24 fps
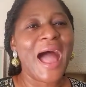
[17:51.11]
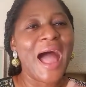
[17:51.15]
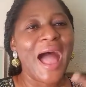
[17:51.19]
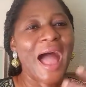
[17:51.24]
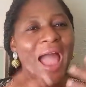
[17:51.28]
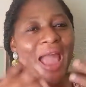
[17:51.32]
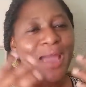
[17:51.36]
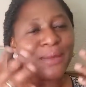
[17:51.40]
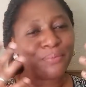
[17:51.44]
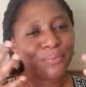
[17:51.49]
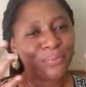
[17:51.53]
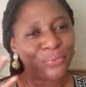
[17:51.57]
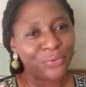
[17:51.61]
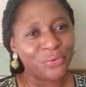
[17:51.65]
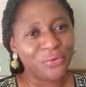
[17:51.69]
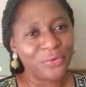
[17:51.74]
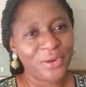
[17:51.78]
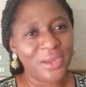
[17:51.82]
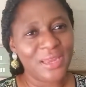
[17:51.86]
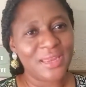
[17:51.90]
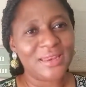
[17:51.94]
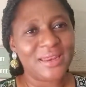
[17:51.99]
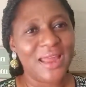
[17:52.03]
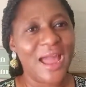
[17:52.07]
I
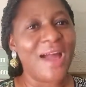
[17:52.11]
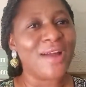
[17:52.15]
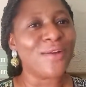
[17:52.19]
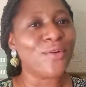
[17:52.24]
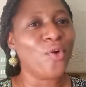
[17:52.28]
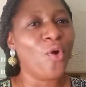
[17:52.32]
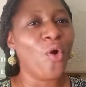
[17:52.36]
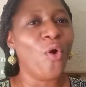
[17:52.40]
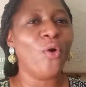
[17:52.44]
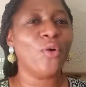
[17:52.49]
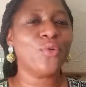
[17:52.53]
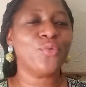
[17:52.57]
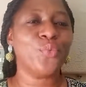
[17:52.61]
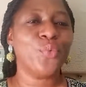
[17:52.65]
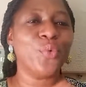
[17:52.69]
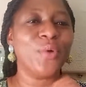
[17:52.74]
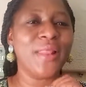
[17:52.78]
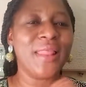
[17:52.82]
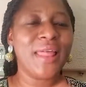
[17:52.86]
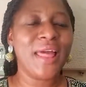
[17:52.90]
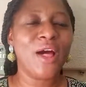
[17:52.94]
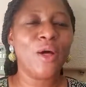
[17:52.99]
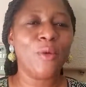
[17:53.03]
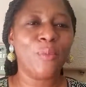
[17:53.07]
pray that God
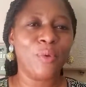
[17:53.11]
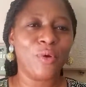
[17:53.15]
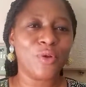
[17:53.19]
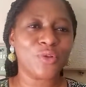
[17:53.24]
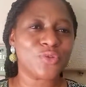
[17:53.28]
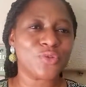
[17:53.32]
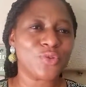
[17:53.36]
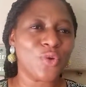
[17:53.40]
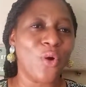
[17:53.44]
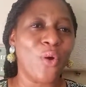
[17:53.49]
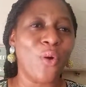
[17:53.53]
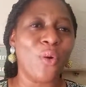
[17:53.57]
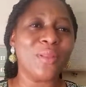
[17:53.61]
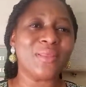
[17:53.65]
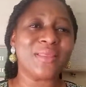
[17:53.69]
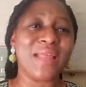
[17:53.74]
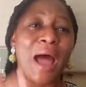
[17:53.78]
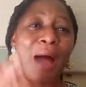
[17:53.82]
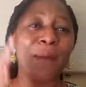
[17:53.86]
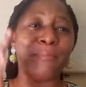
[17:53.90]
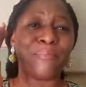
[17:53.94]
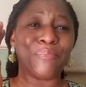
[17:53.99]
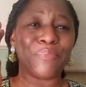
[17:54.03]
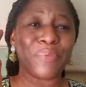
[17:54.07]
will help us all,
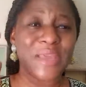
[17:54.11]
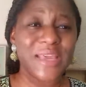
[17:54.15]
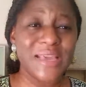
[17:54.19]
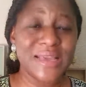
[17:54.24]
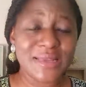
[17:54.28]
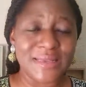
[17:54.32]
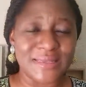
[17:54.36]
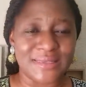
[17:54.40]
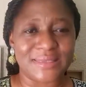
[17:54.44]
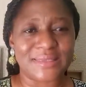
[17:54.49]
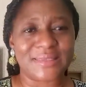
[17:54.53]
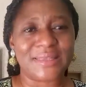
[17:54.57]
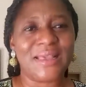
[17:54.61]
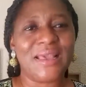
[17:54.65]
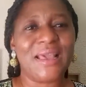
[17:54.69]
that peace